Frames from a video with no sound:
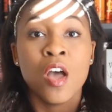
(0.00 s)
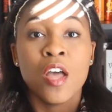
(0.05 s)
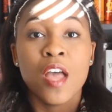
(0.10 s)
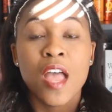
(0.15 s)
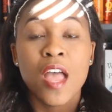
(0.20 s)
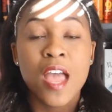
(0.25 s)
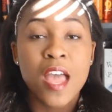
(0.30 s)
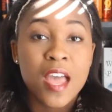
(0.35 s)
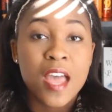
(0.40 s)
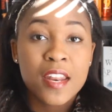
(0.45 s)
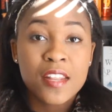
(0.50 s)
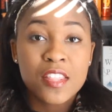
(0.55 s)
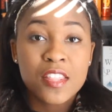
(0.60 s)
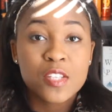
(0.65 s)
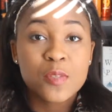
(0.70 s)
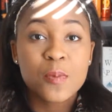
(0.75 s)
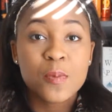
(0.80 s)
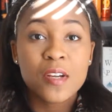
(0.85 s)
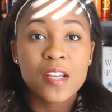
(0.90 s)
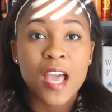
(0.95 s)
And
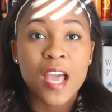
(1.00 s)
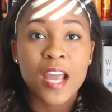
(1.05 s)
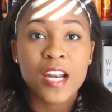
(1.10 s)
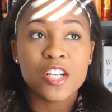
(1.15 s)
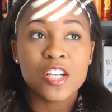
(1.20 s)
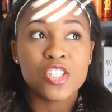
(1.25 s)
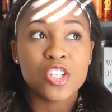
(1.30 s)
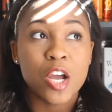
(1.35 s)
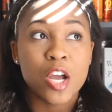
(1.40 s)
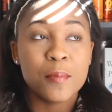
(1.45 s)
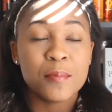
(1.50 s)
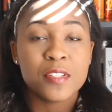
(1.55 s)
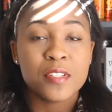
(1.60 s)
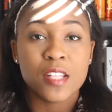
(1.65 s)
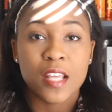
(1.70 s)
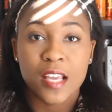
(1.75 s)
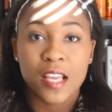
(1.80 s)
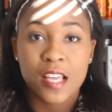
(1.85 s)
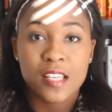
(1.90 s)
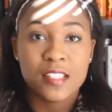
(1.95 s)
this book kind of jumps,
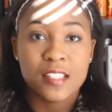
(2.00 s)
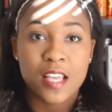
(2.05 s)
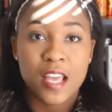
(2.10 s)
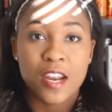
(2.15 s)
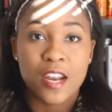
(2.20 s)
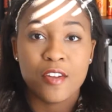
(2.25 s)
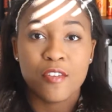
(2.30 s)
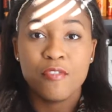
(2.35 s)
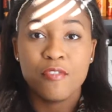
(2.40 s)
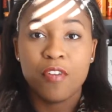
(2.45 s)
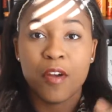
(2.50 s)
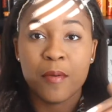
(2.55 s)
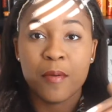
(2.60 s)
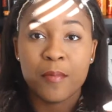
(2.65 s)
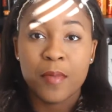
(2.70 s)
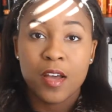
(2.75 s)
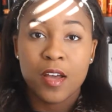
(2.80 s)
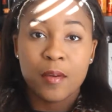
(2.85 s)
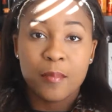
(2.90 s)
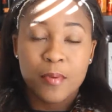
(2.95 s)
like I said,
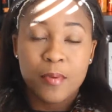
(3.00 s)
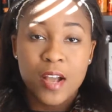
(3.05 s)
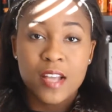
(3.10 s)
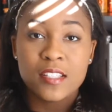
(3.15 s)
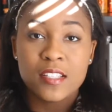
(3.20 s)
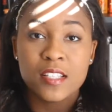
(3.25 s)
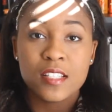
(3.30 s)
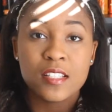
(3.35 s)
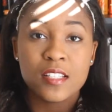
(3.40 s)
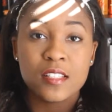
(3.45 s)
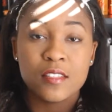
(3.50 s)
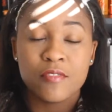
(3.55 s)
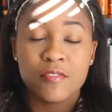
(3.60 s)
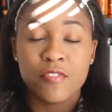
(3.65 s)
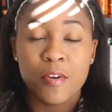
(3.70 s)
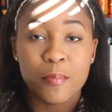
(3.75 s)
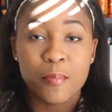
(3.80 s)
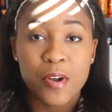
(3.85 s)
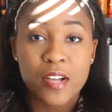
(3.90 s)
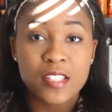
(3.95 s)
from
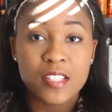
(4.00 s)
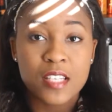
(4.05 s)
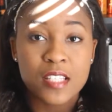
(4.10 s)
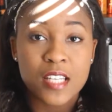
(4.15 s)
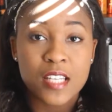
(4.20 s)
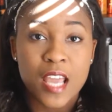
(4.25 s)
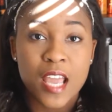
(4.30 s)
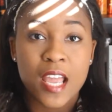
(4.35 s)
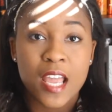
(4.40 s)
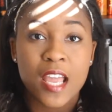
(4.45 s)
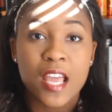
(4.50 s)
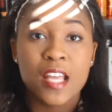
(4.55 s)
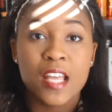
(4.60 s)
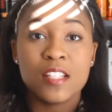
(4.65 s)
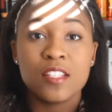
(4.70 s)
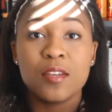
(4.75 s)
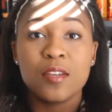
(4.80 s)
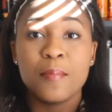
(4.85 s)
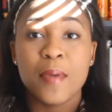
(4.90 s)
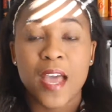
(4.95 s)
present day
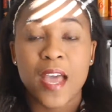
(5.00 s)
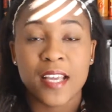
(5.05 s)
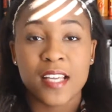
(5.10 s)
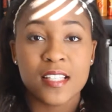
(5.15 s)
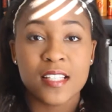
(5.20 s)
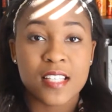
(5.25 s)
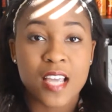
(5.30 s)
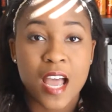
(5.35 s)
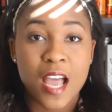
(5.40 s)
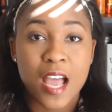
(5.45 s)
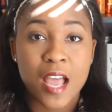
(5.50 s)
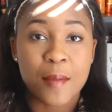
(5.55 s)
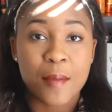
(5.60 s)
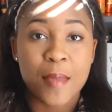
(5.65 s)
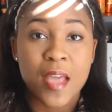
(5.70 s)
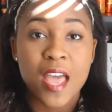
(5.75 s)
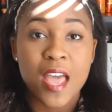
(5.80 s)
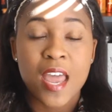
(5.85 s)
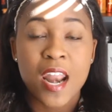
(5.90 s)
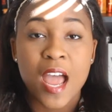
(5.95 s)
to back in time,
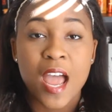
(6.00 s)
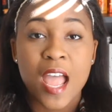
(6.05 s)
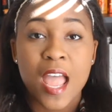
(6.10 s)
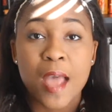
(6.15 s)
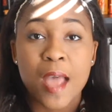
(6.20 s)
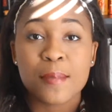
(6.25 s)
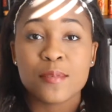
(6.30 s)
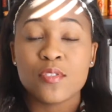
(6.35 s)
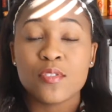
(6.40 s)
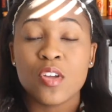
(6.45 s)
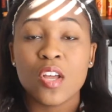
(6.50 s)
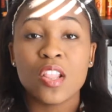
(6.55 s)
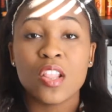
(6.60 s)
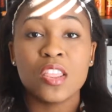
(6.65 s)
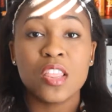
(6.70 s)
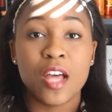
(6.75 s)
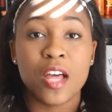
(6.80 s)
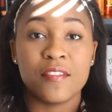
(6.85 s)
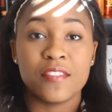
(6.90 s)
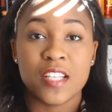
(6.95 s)
and I absolutely
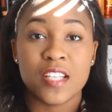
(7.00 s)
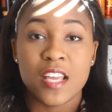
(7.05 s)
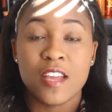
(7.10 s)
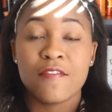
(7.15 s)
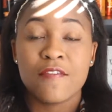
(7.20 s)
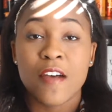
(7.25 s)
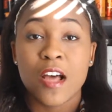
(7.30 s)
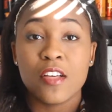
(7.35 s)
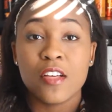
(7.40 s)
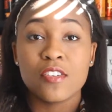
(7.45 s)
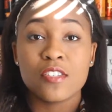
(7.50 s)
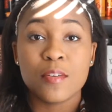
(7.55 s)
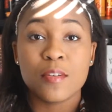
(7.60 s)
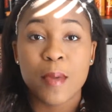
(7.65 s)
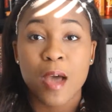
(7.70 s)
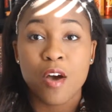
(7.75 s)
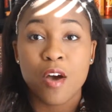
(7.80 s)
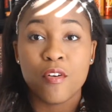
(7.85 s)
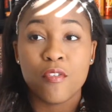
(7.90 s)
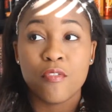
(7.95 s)
loved it. It follows
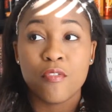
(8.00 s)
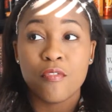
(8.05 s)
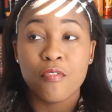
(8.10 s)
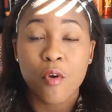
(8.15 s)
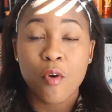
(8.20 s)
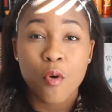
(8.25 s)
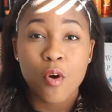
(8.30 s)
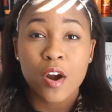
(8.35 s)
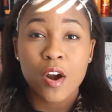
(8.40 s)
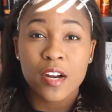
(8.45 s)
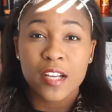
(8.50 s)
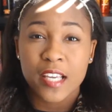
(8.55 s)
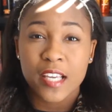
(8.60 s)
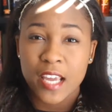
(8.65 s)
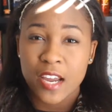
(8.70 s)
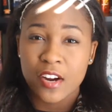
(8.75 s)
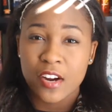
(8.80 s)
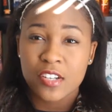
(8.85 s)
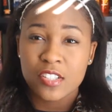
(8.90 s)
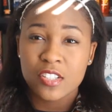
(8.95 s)
about 4
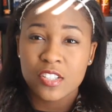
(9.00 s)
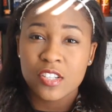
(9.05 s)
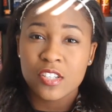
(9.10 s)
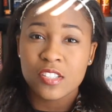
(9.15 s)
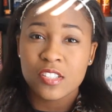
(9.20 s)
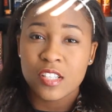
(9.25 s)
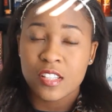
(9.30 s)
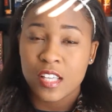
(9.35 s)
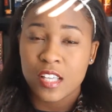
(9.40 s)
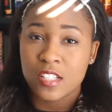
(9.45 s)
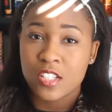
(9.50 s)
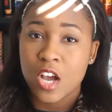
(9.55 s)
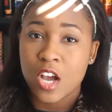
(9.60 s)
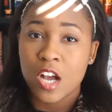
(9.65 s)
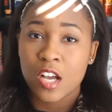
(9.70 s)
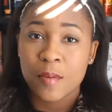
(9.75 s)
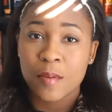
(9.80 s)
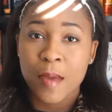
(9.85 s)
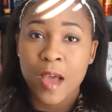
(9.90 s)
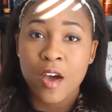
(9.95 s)
characters that they
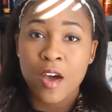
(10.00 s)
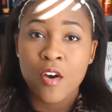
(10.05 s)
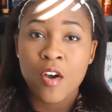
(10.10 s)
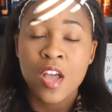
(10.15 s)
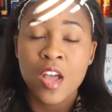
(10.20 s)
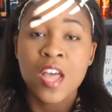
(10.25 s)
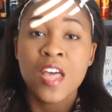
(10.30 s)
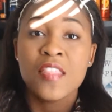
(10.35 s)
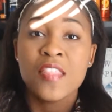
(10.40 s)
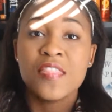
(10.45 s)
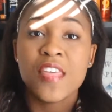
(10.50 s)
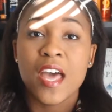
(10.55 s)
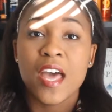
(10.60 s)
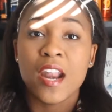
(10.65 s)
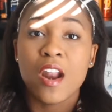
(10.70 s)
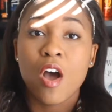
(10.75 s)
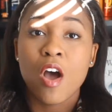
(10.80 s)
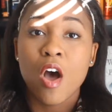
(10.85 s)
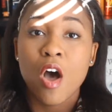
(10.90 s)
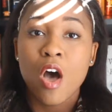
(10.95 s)
talk about
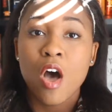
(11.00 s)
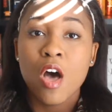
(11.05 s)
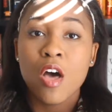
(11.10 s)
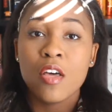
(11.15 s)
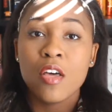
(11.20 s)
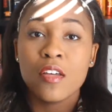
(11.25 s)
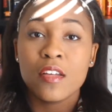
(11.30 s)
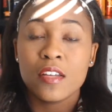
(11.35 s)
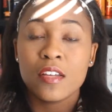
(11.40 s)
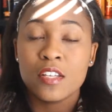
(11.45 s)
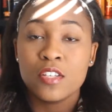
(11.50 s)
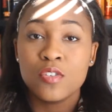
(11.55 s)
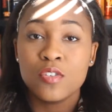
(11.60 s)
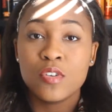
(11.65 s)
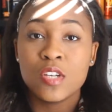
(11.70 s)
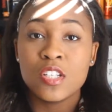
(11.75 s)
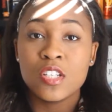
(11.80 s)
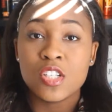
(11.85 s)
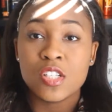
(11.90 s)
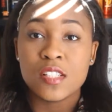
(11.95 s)
that all you
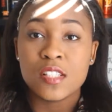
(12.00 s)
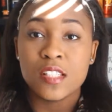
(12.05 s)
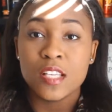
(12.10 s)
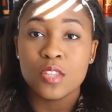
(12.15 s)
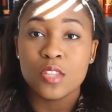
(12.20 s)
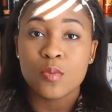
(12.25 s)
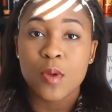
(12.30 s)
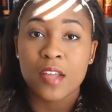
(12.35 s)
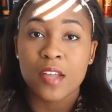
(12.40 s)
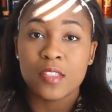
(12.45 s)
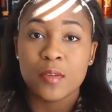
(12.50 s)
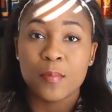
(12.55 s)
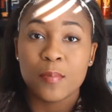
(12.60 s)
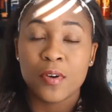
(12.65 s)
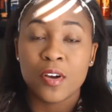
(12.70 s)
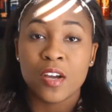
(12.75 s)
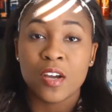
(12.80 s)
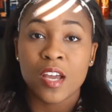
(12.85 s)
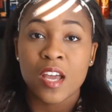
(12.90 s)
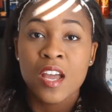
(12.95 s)
can just see throughout the book.